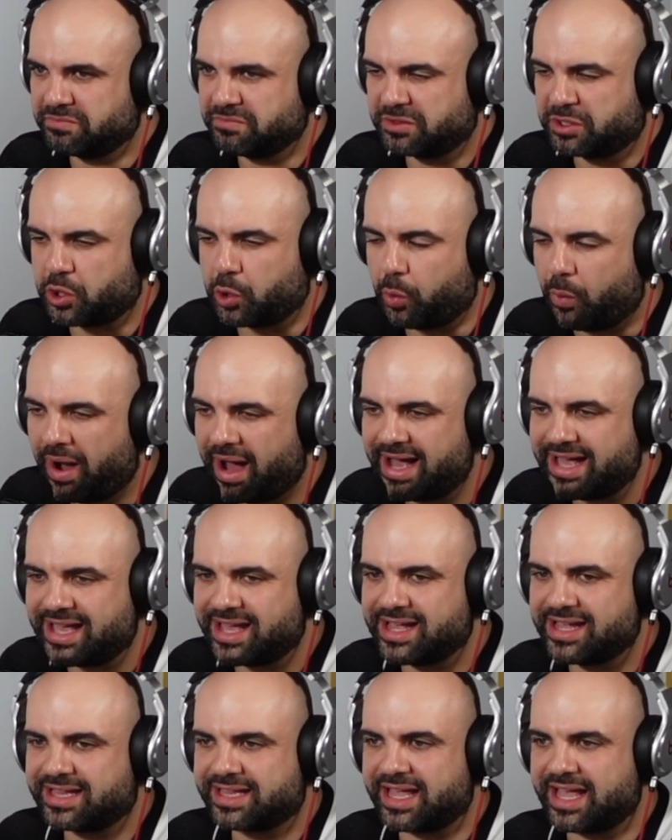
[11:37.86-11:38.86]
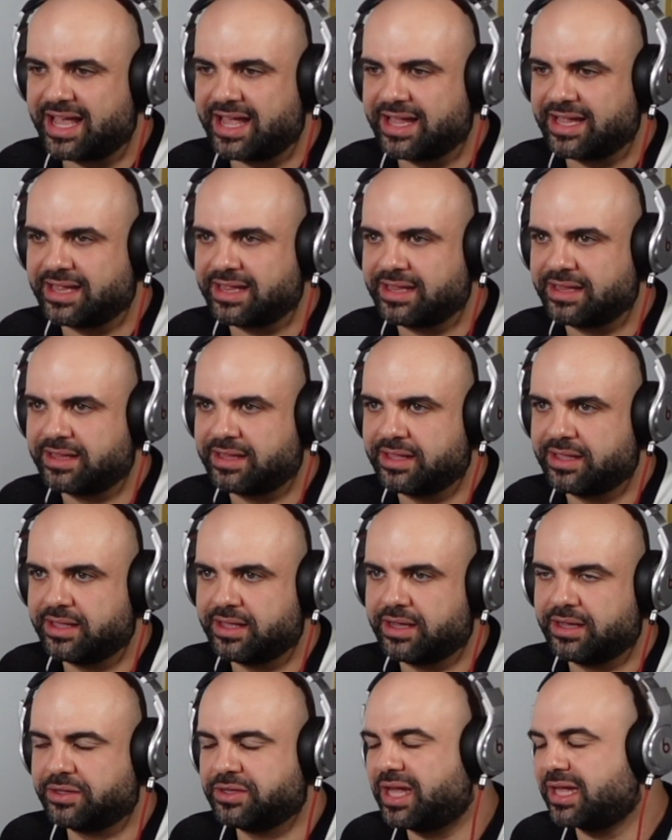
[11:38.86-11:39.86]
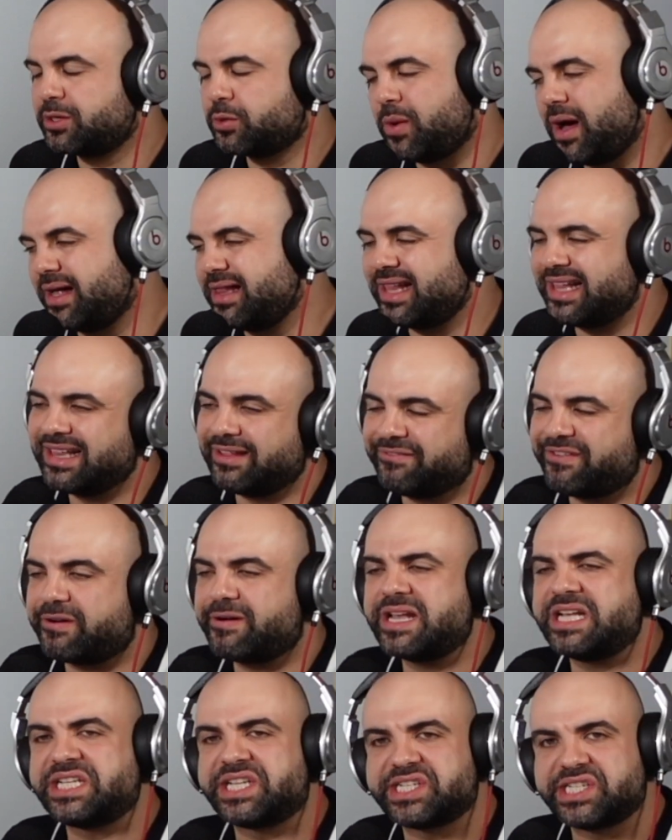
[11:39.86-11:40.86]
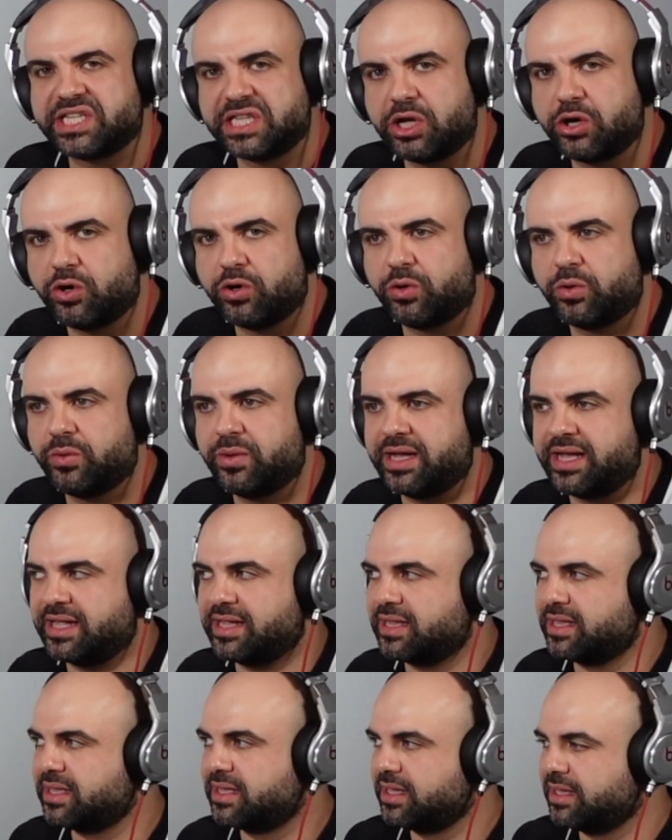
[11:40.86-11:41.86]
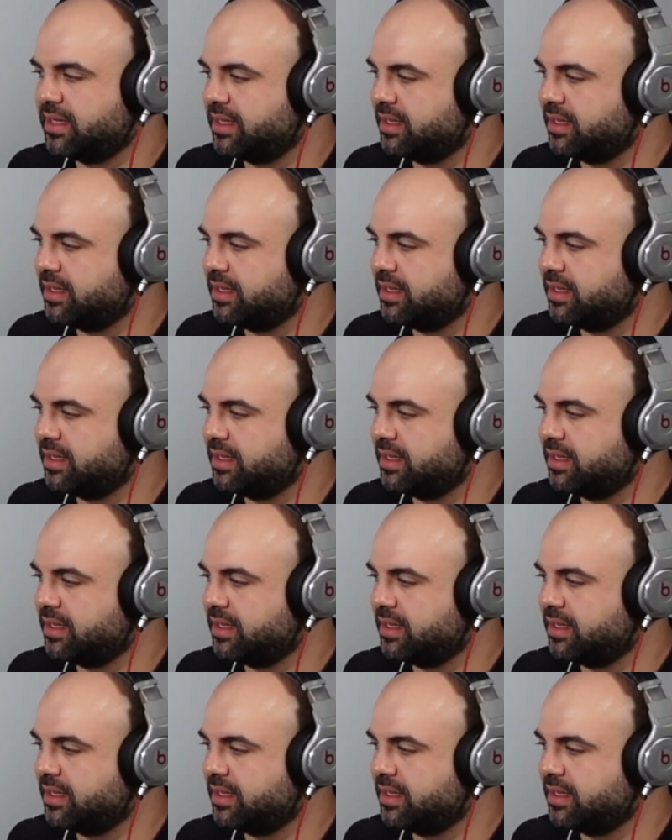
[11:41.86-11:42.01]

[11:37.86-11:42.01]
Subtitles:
quiet and not quiet, very slow and